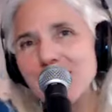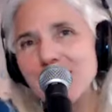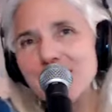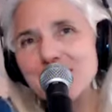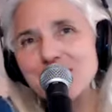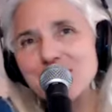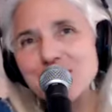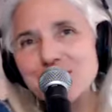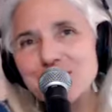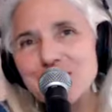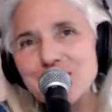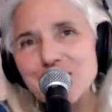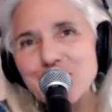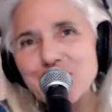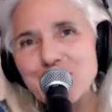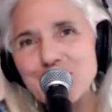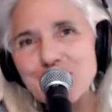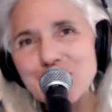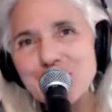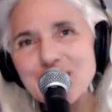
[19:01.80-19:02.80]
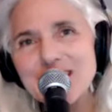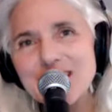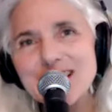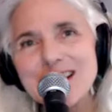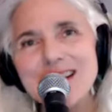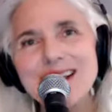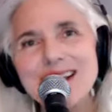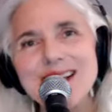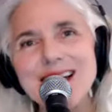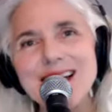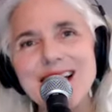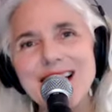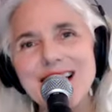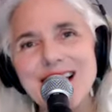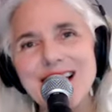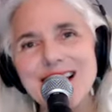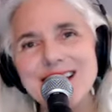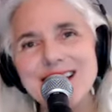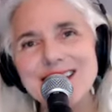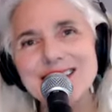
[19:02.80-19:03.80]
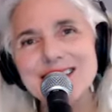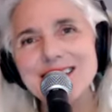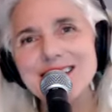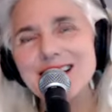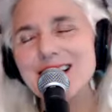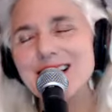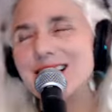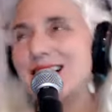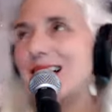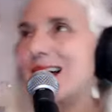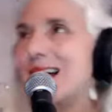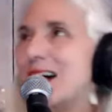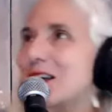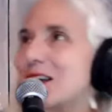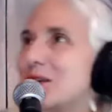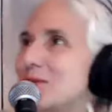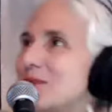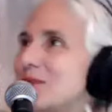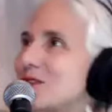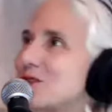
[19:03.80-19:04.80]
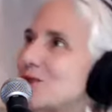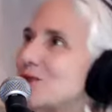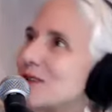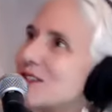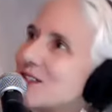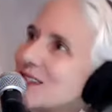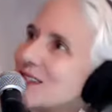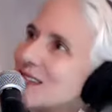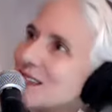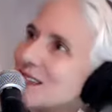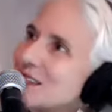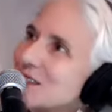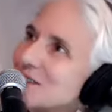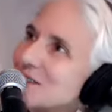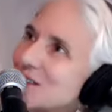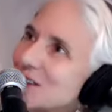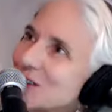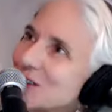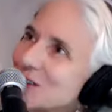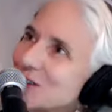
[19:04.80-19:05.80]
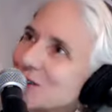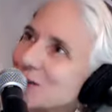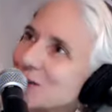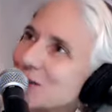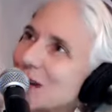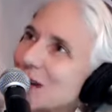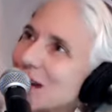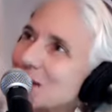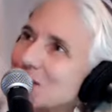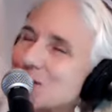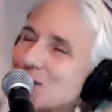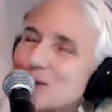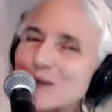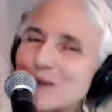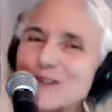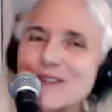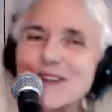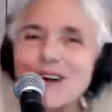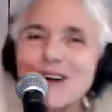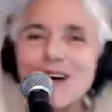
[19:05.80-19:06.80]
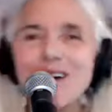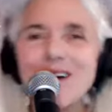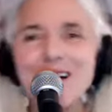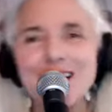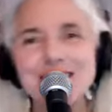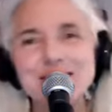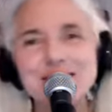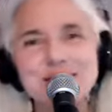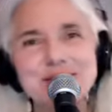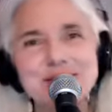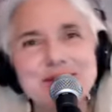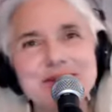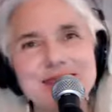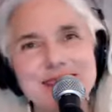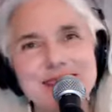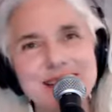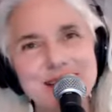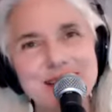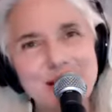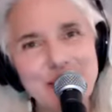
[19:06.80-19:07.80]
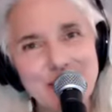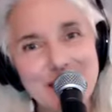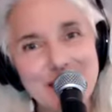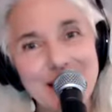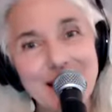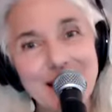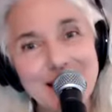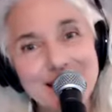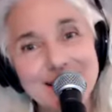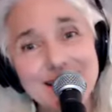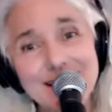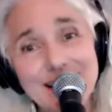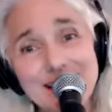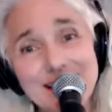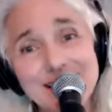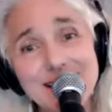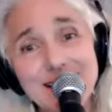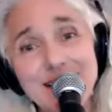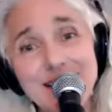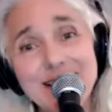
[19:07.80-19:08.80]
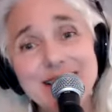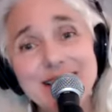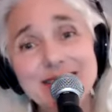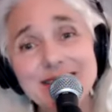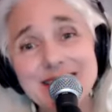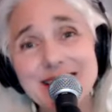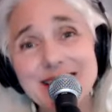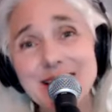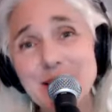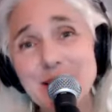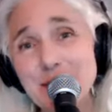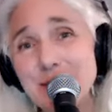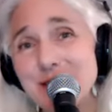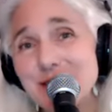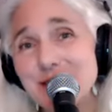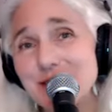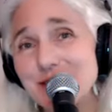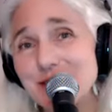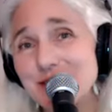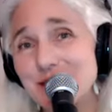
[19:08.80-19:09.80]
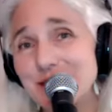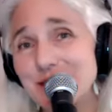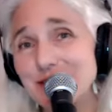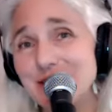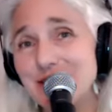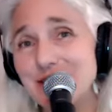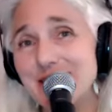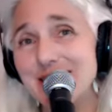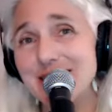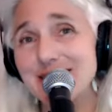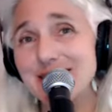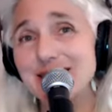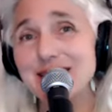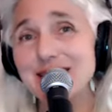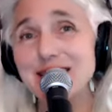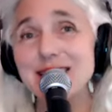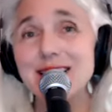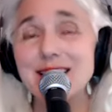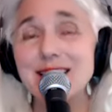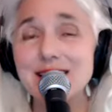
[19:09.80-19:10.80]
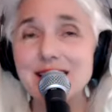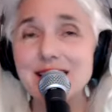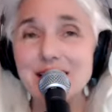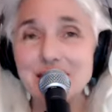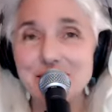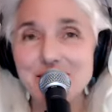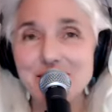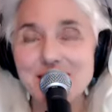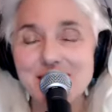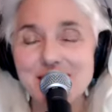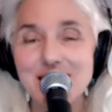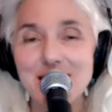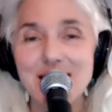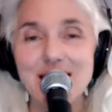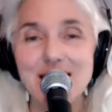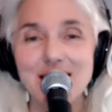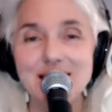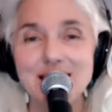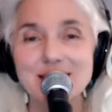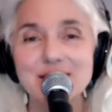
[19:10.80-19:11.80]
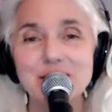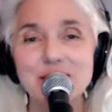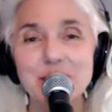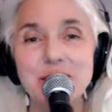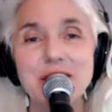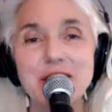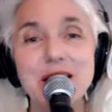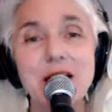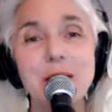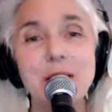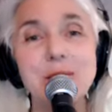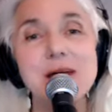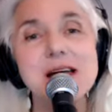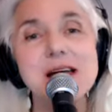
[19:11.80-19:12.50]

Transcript: out his finger, and Adam is reaching his finger out towards God. You know, that's kind of the image of God I think a lot of us had growing up.